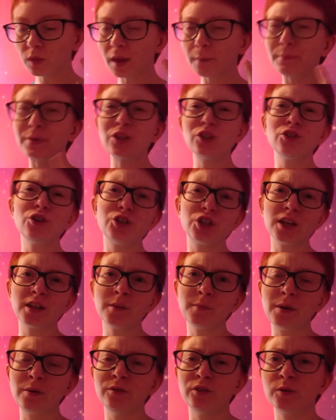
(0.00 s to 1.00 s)
Be sure to check
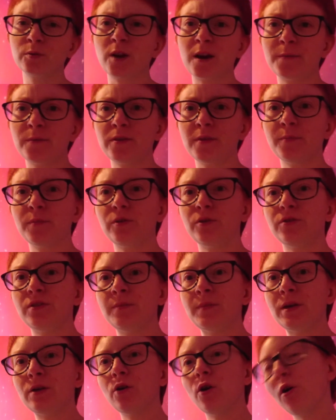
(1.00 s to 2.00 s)
them out and subscribe to them because they
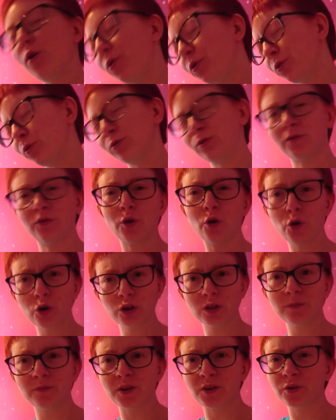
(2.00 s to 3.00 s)
make all sorts of
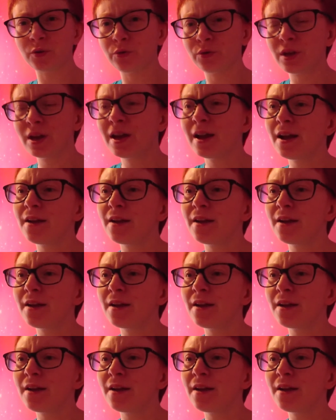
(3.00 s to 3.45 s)
awesome videos.